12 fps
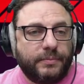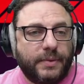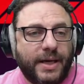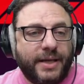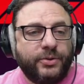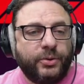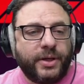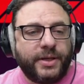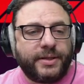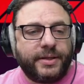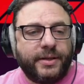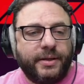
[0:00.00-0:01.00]
as you can
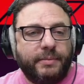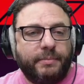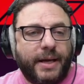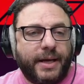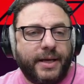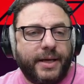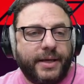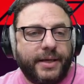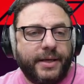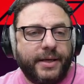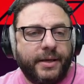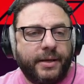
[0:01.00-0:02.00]
see, my car
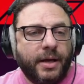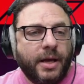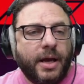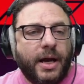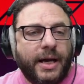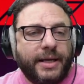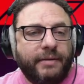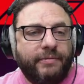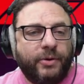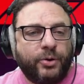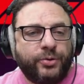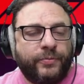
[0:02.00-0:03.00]
here, I have
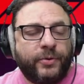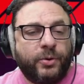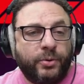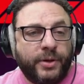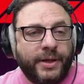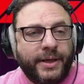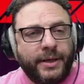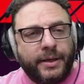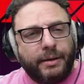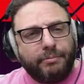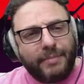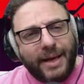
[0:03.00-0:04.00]
lots of cornering
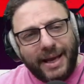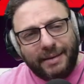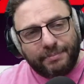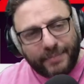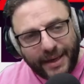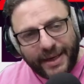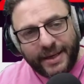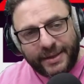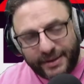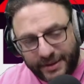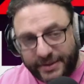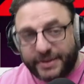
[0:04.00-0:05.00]
and
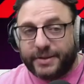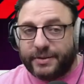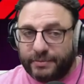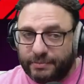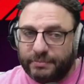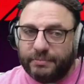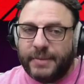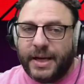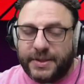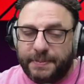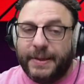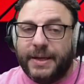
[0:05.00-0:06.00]
my
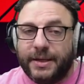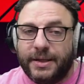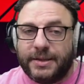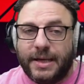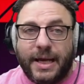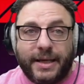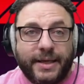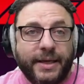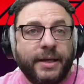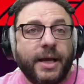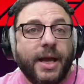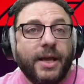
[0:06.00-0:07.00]
speed is
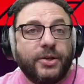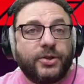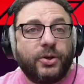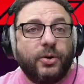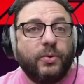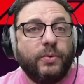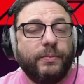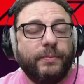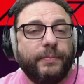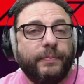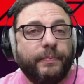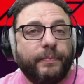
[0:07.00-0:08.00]
lacking. So
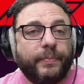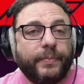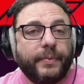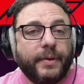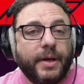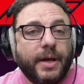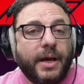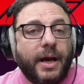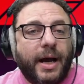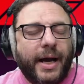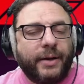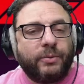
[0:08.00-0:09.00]

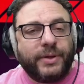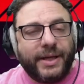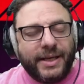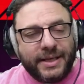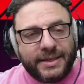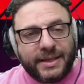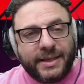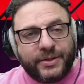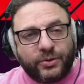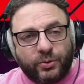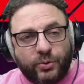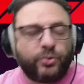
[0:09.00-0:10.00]
I would easily
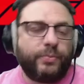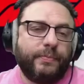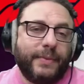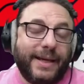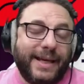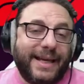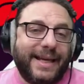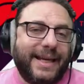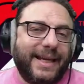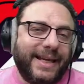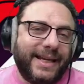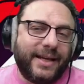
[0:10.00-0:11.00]
choose
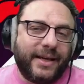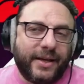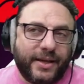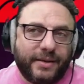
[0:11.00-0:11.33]
in a